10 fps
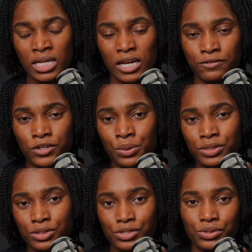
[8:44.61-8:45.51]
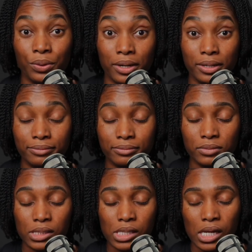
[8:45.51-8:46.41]
If you're going to a store
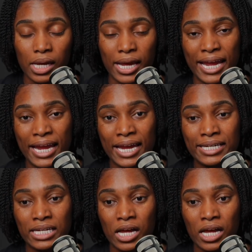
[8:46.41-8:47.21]
and